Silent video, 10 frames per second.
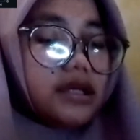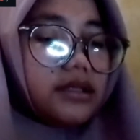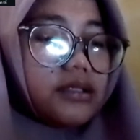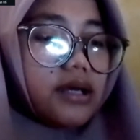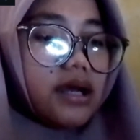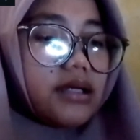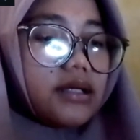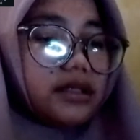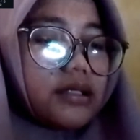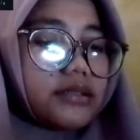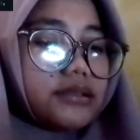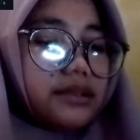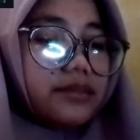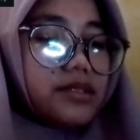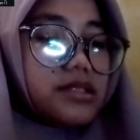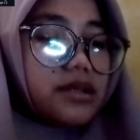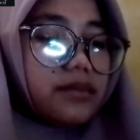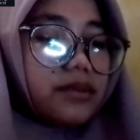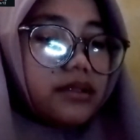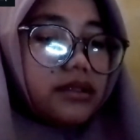The Acala team
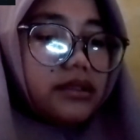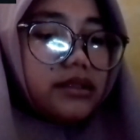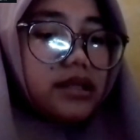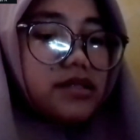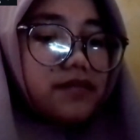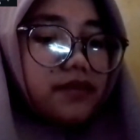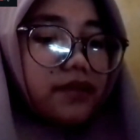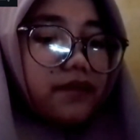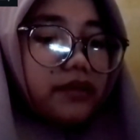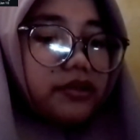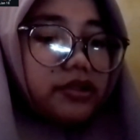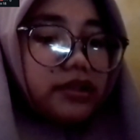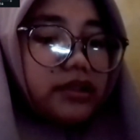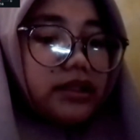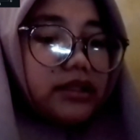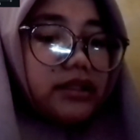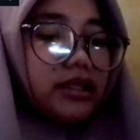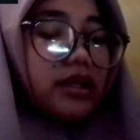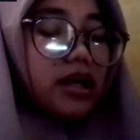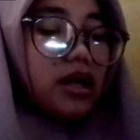disabled the transfer
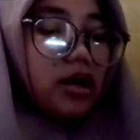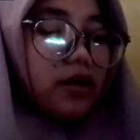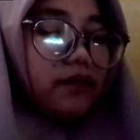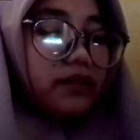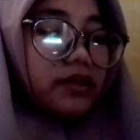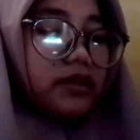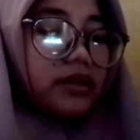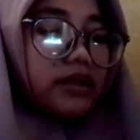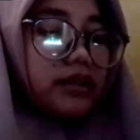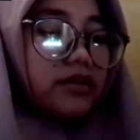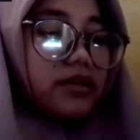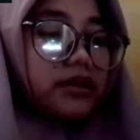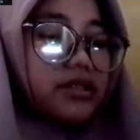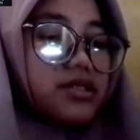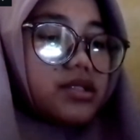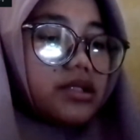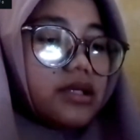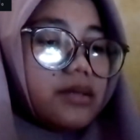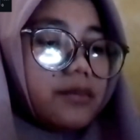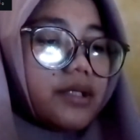functionality of the
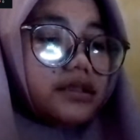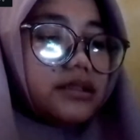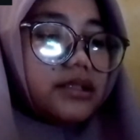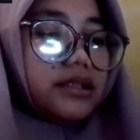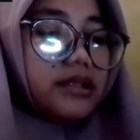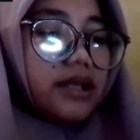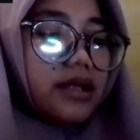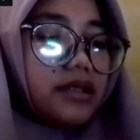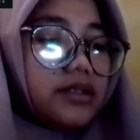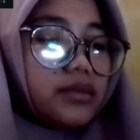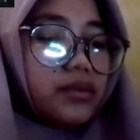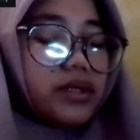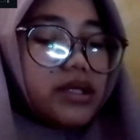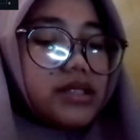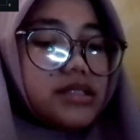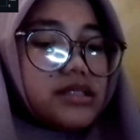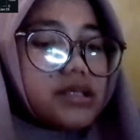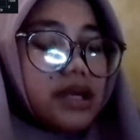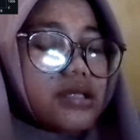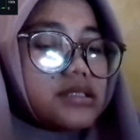erroneously minted A U
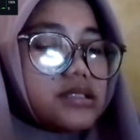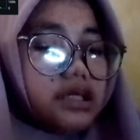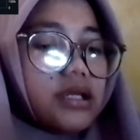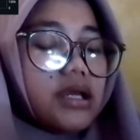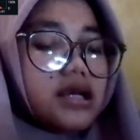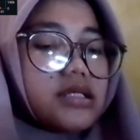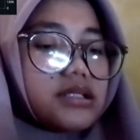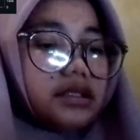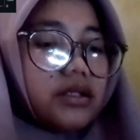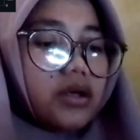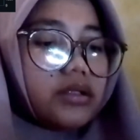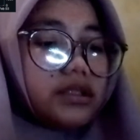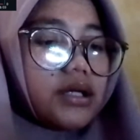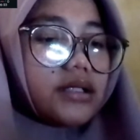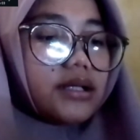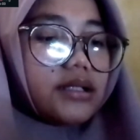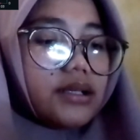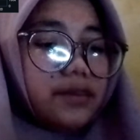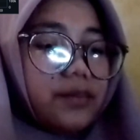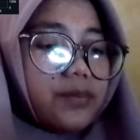S D. Still on the
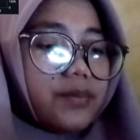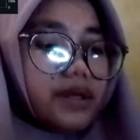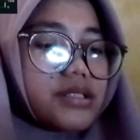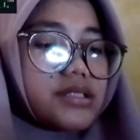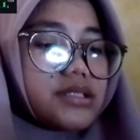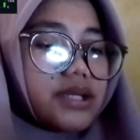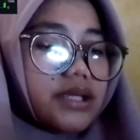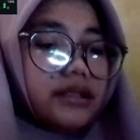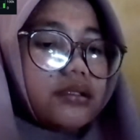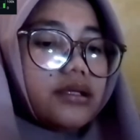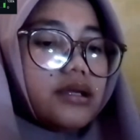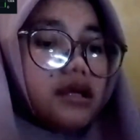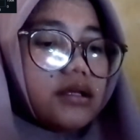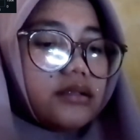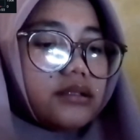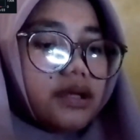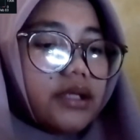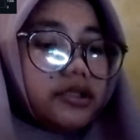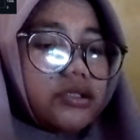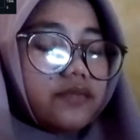Acala press scene, the
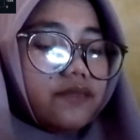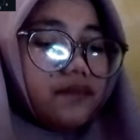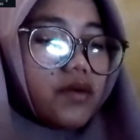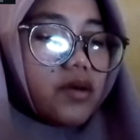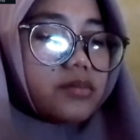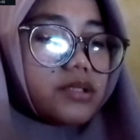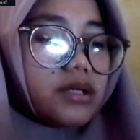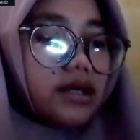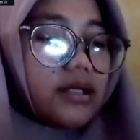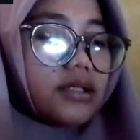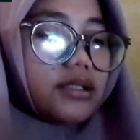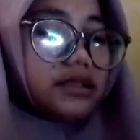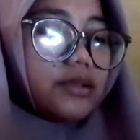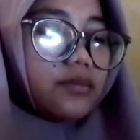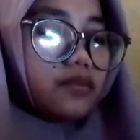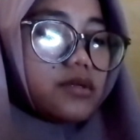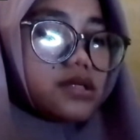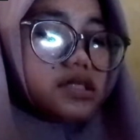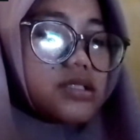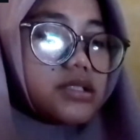action from the Acala team
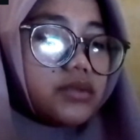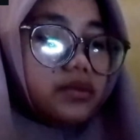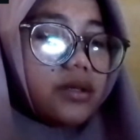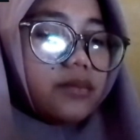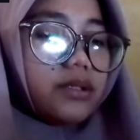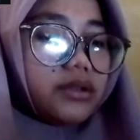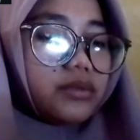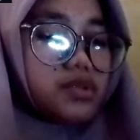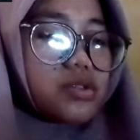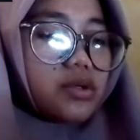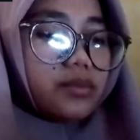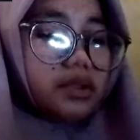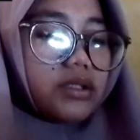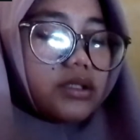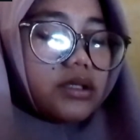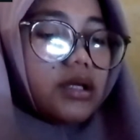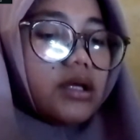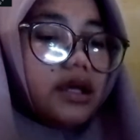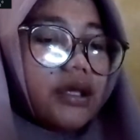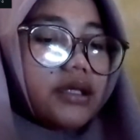was unable to stop the
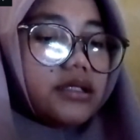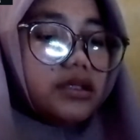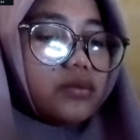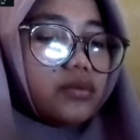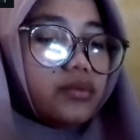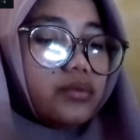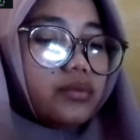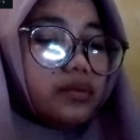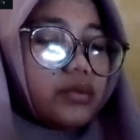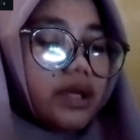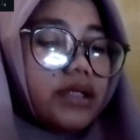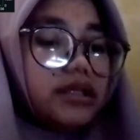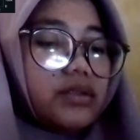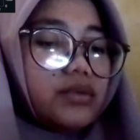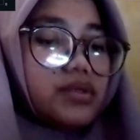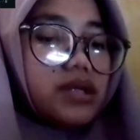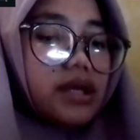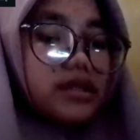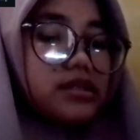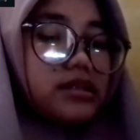A U
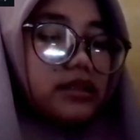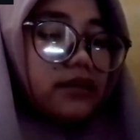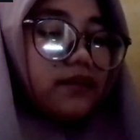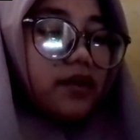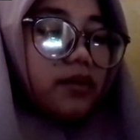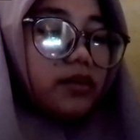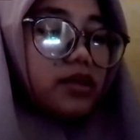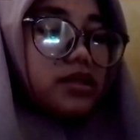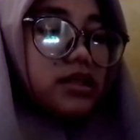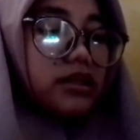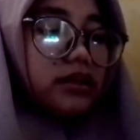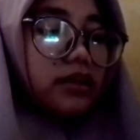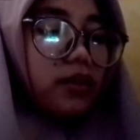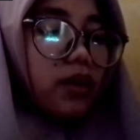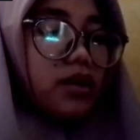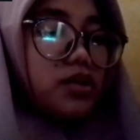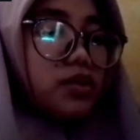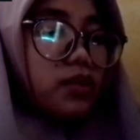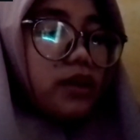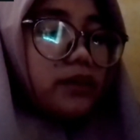S D from losing the
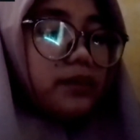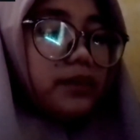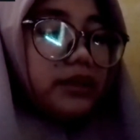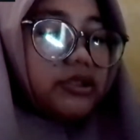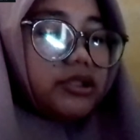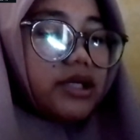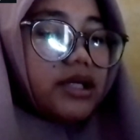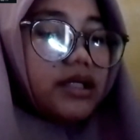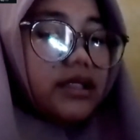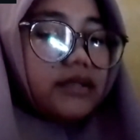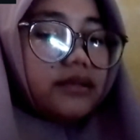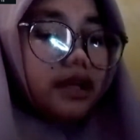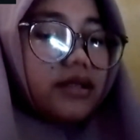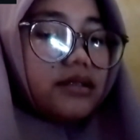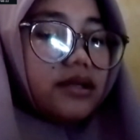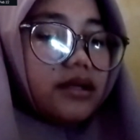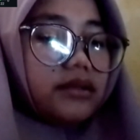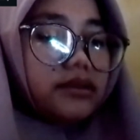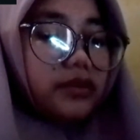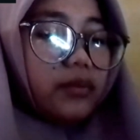one-to-one pitch it had
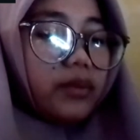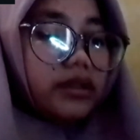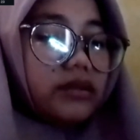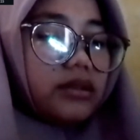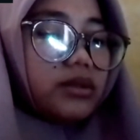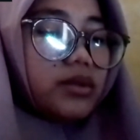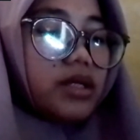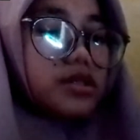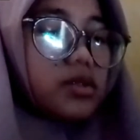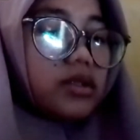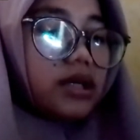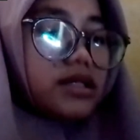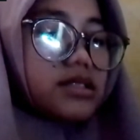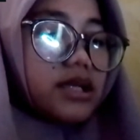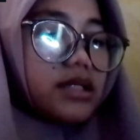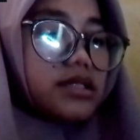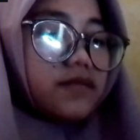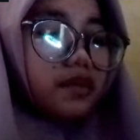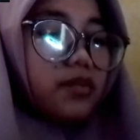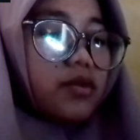held with the U S dollar since
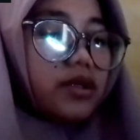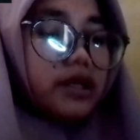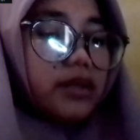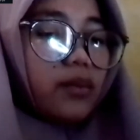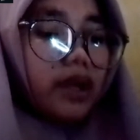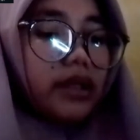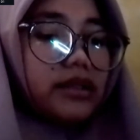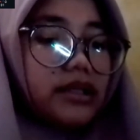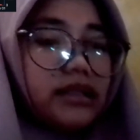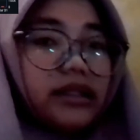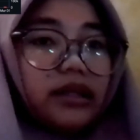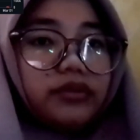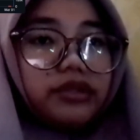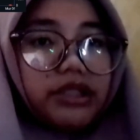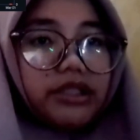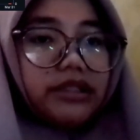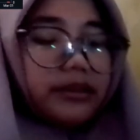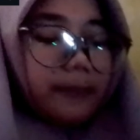February when it launched.